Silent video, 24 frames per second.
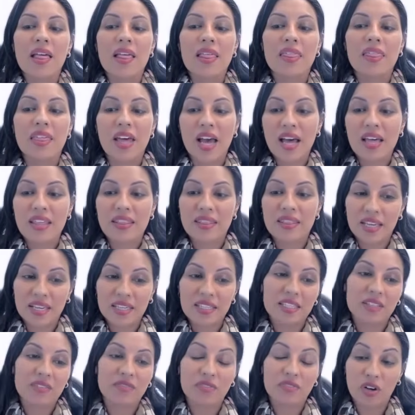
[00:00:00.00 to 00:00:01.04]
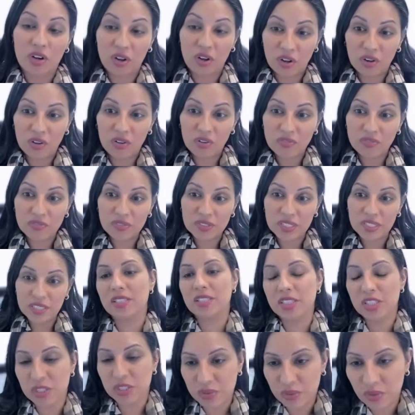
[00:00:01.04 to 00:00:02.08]
That then evolved
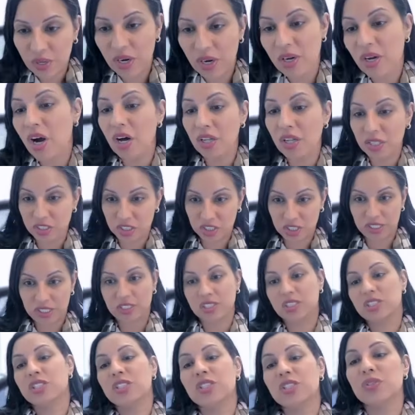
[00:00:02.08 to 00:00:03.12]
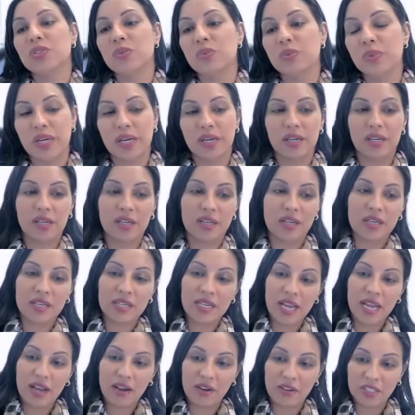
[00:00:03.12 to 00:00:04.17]
to oncology, to where
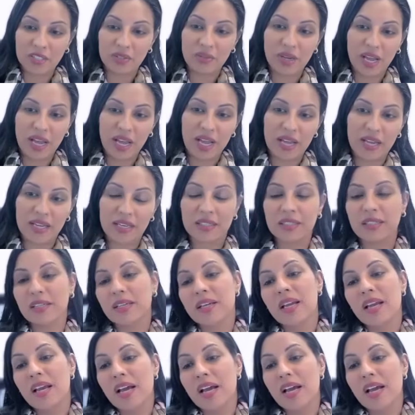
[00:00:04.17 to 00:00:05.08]
now you had,